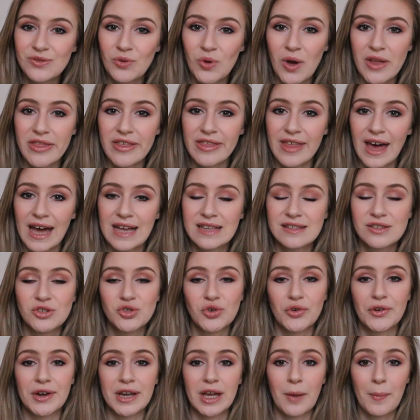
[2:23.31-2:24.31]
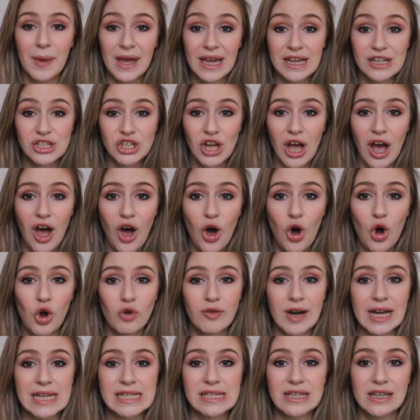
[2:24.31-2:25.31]
whether that's drawing a picture or
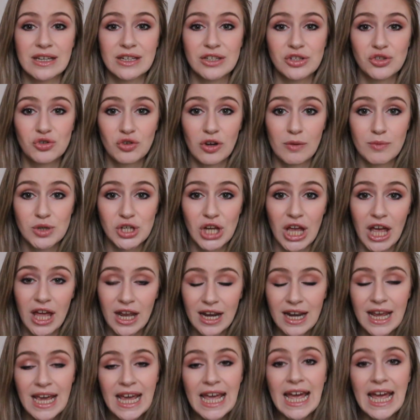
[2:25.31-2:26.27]
writing a description.